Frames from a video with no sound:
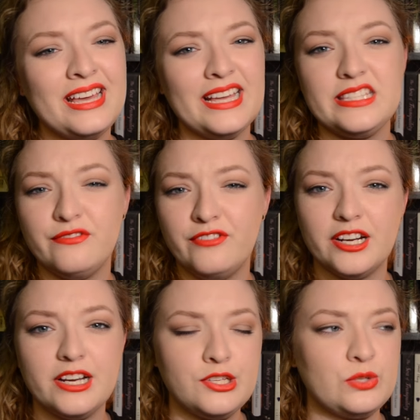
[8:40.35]
It's
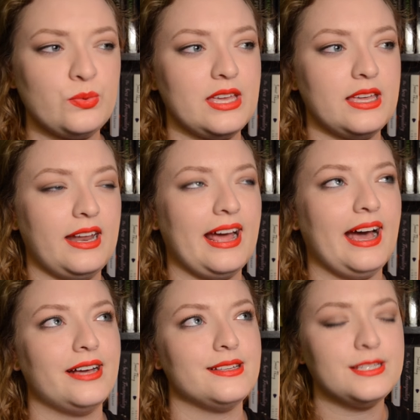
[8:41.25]
very sweet. It
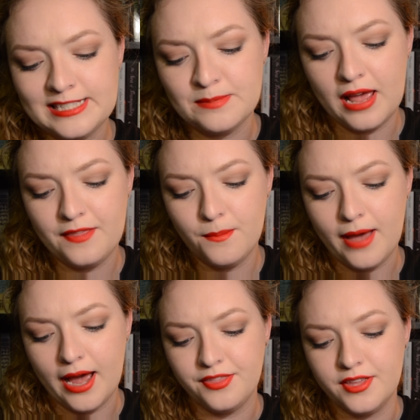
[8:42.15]
has Samantha
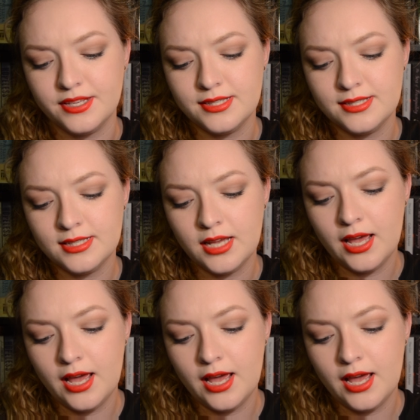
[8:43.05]
Mathis,